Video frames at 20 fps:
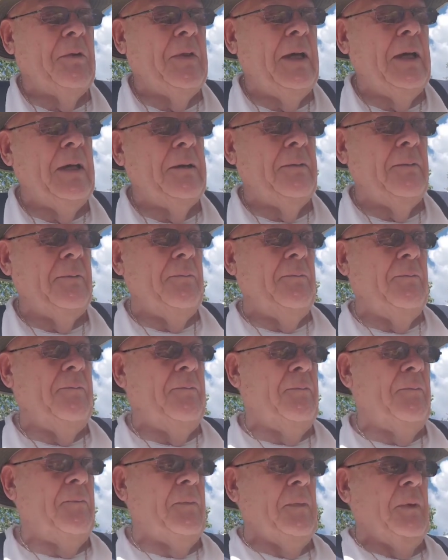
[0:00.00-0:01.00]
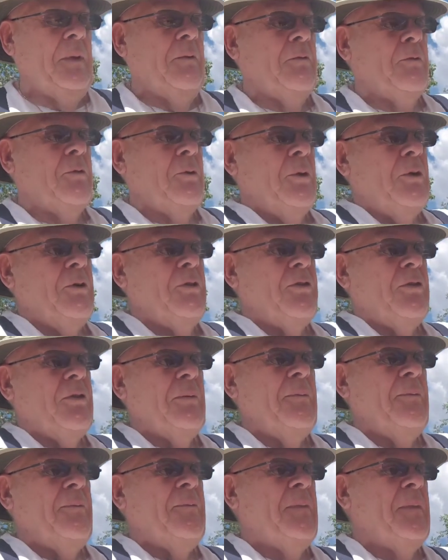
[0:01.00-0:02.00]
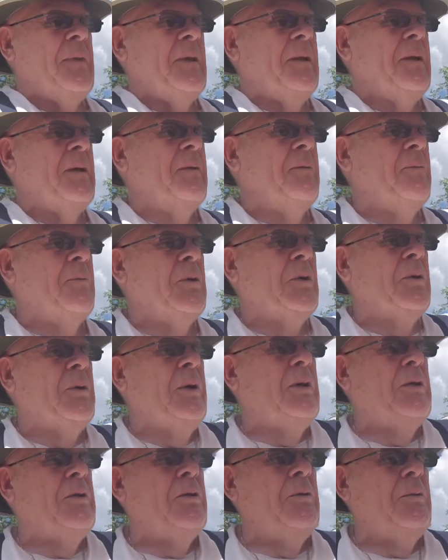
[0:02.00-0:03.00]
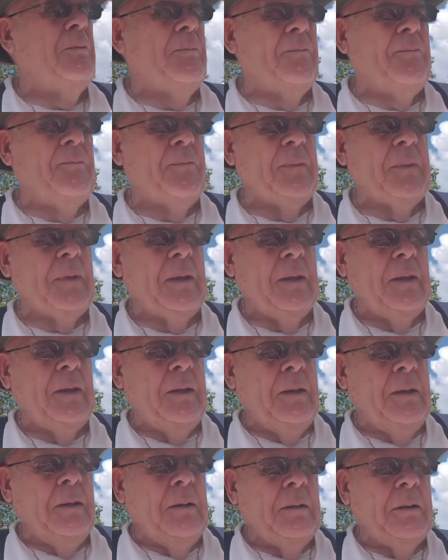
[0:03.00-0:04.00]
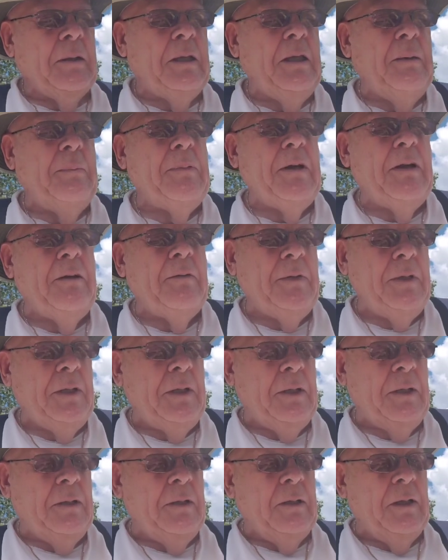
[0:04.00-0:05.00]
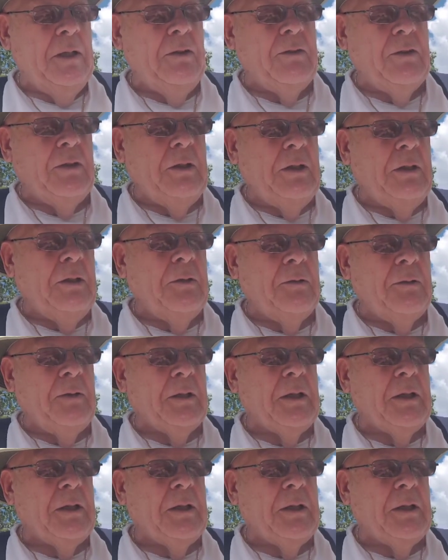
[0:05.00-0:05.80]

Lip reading: that, of course, we're going to keep everything nice and neat here in the